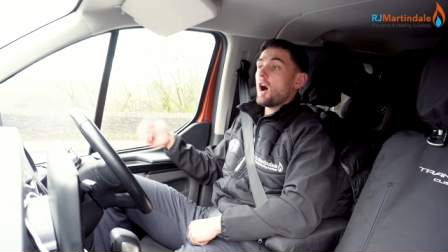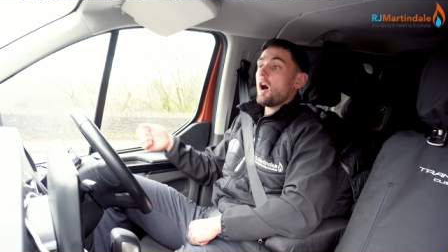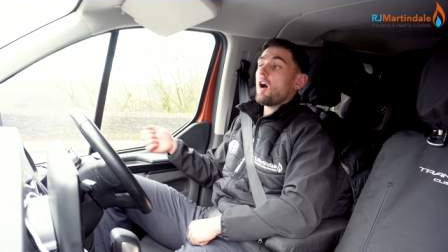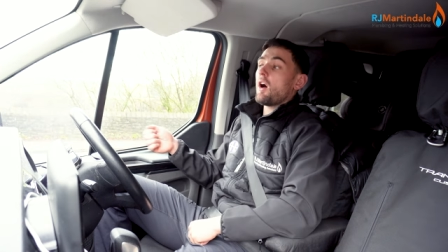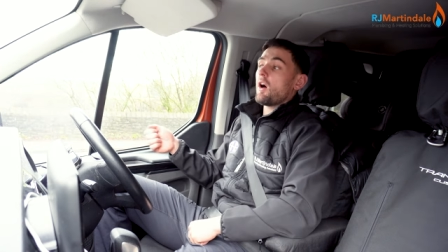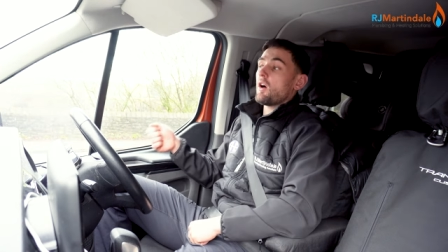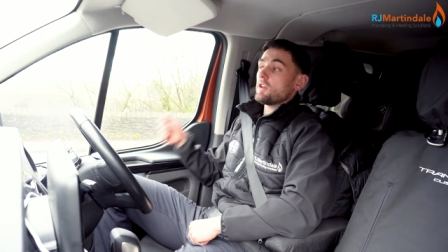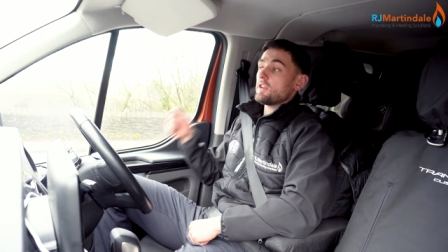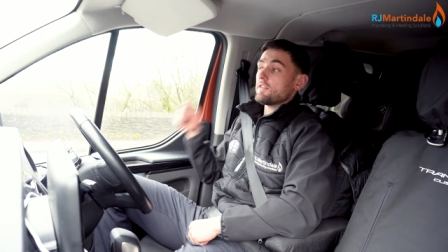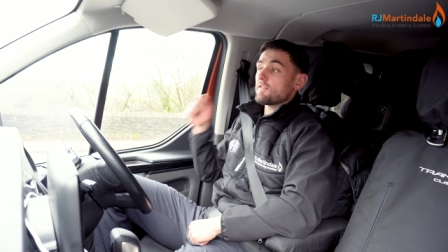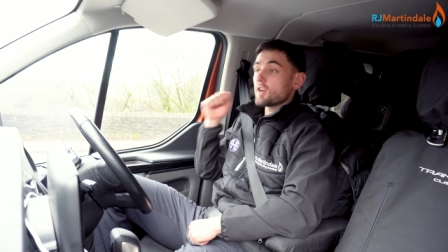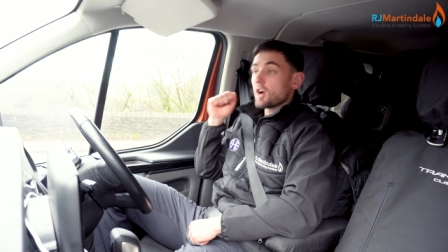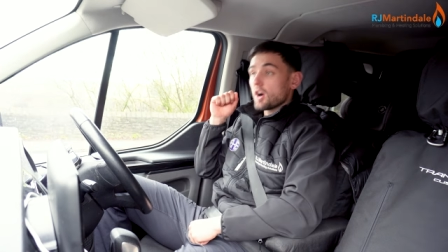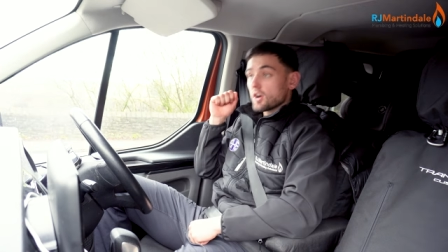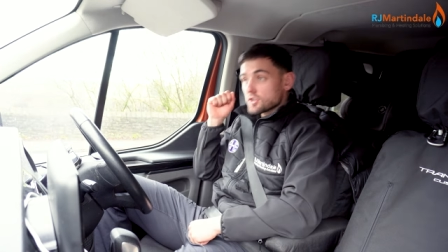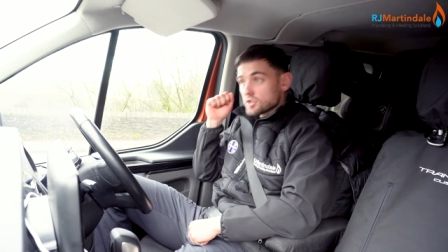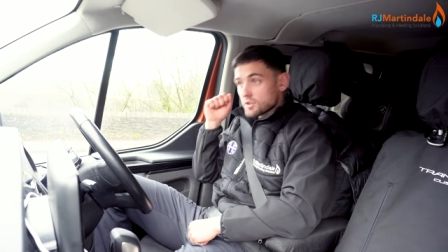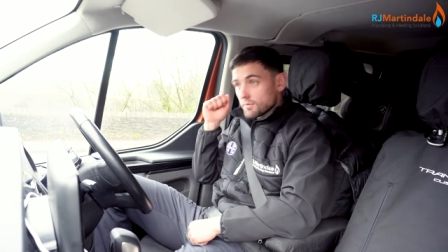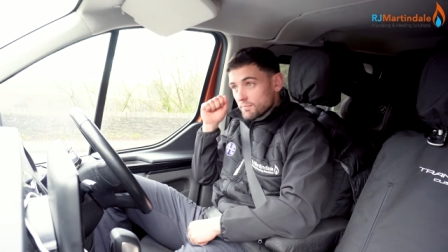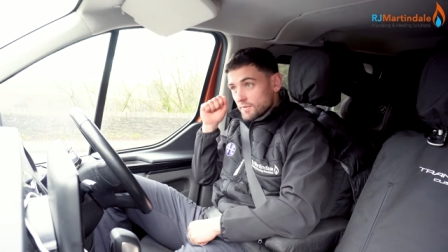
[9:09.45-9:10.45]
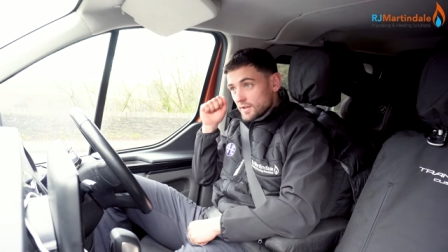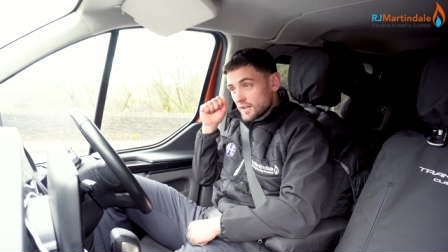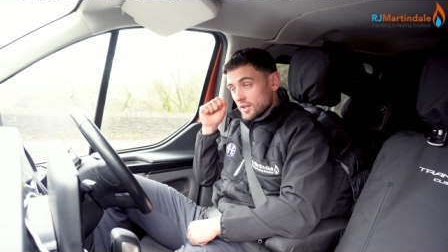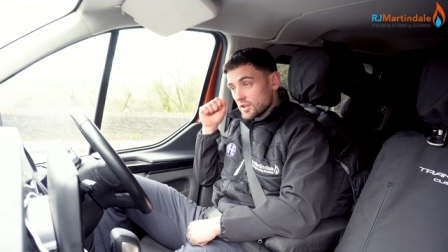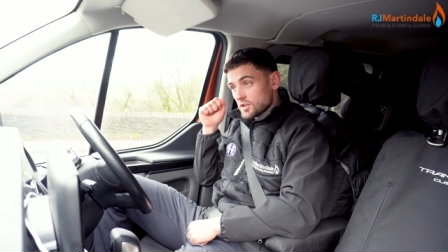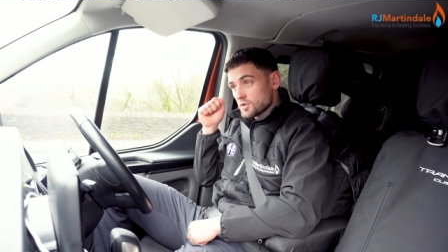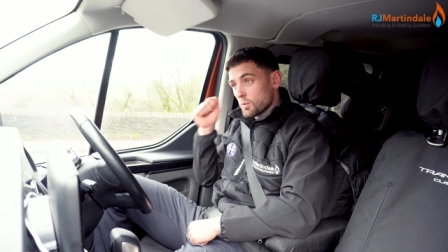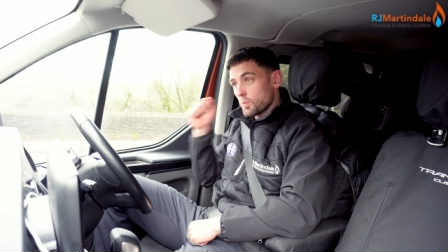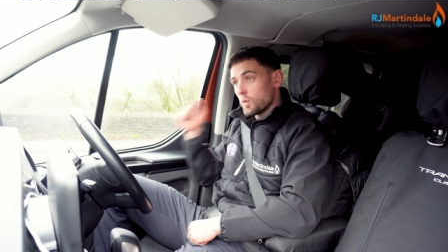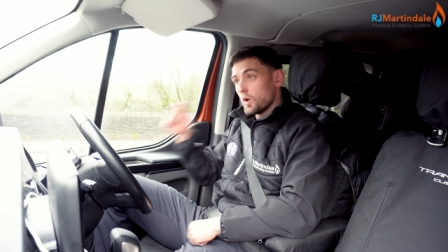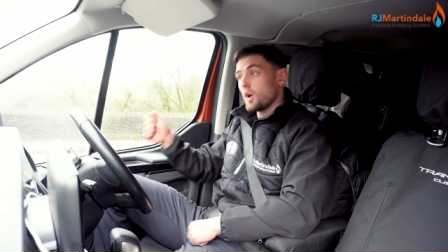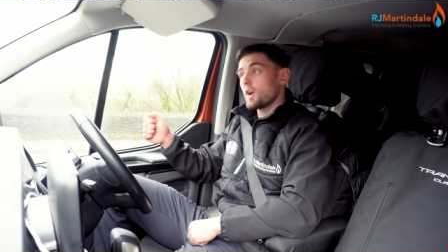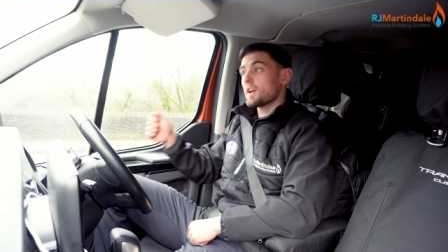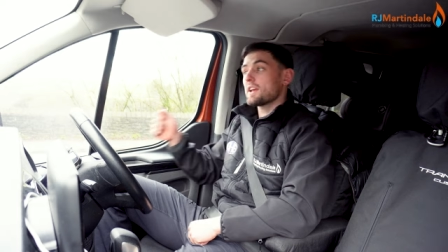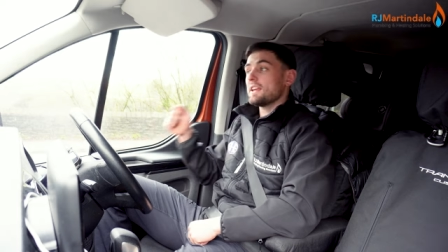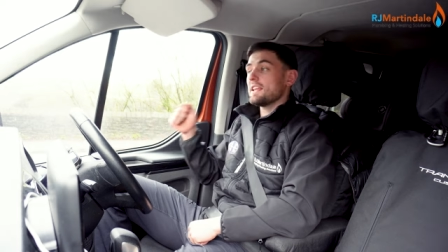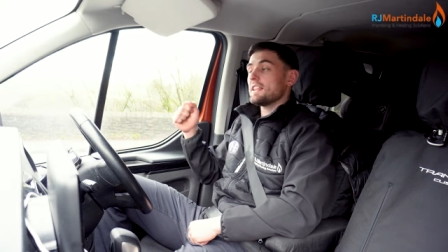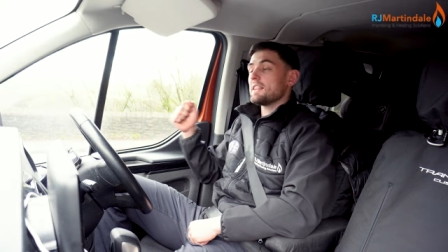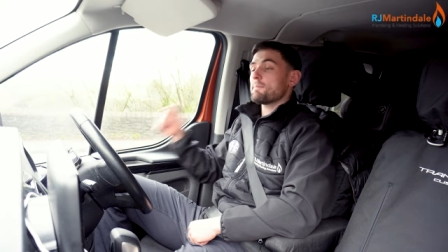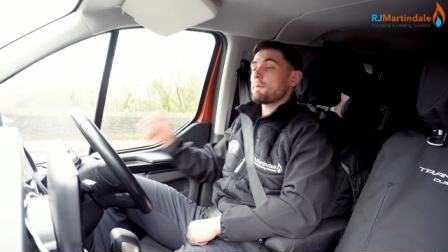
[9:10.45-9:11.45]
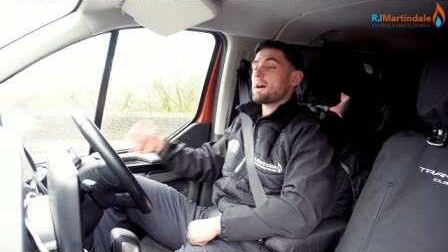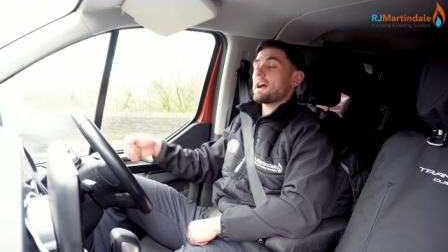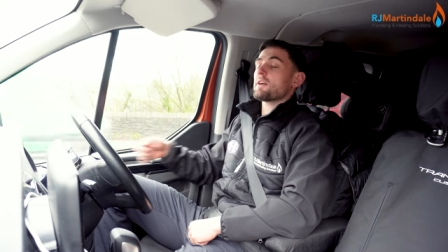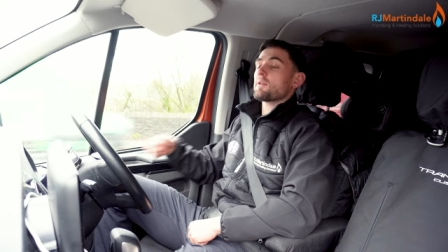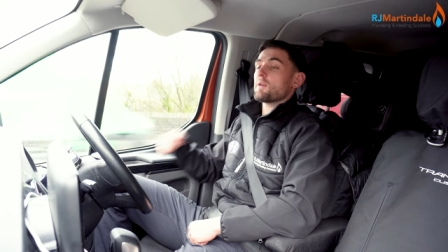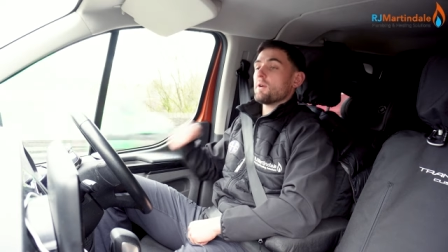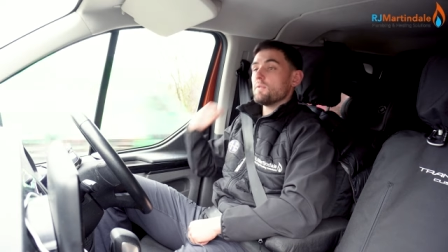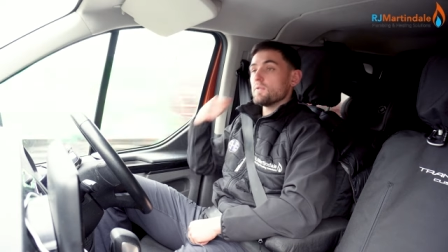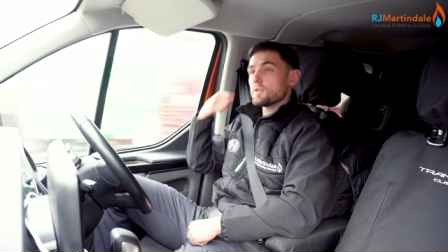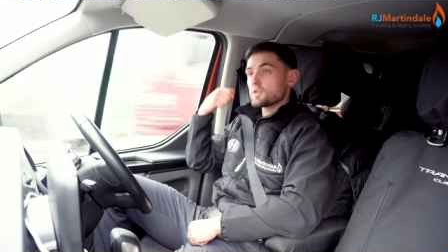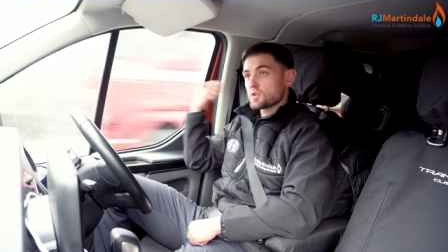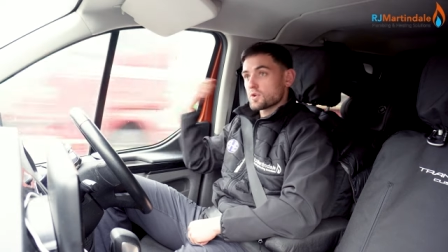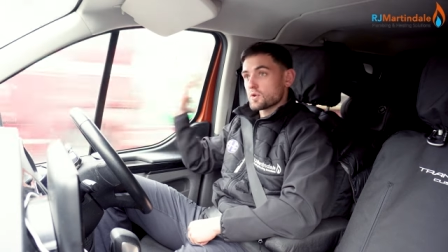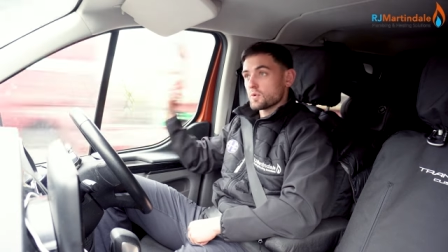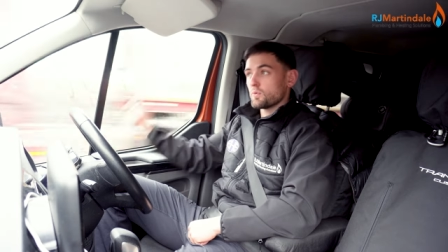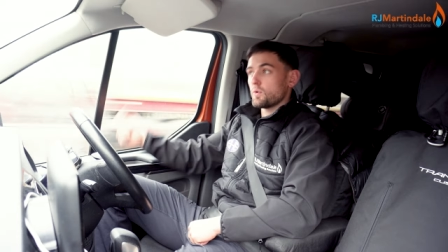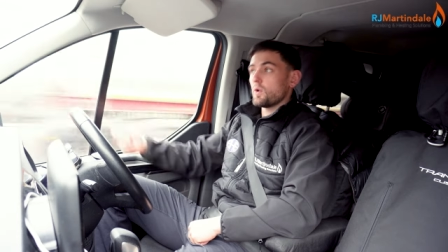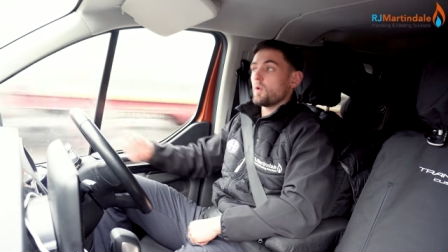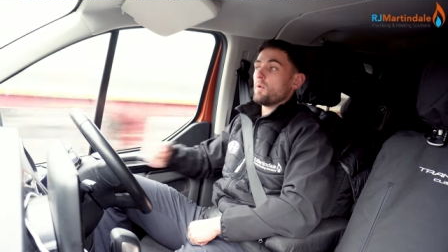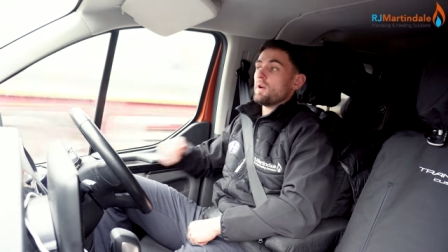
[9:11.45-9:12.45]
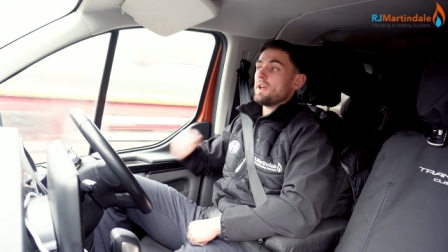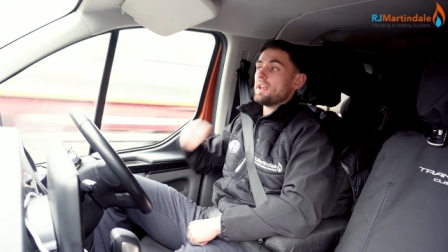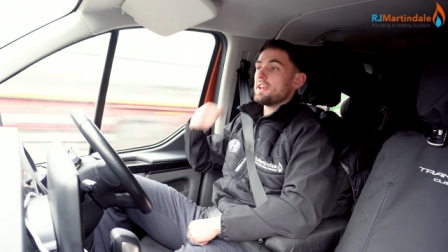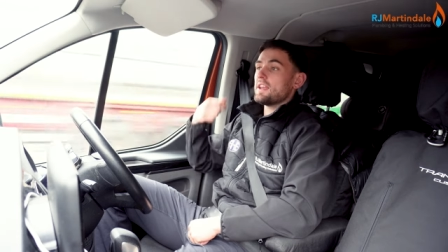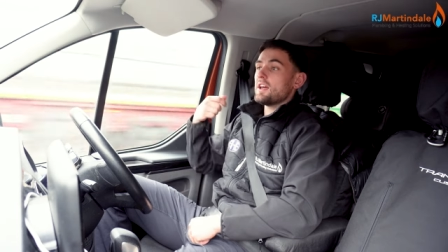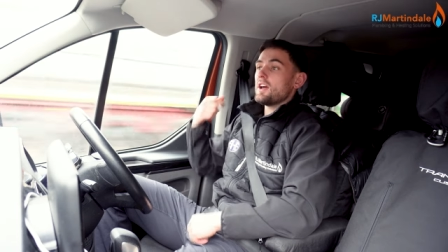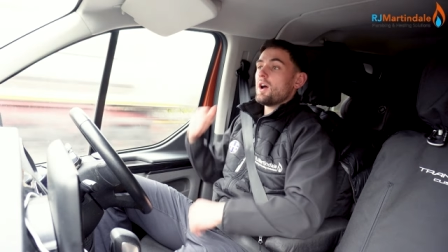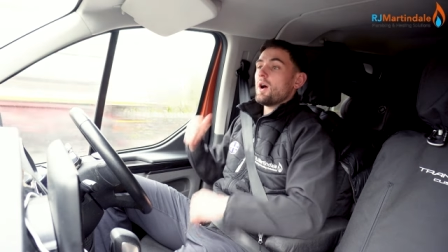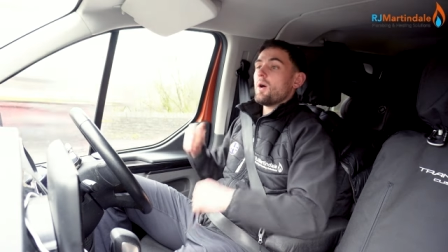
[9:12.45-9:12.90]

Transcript: or you've got something that's working in the background that's growing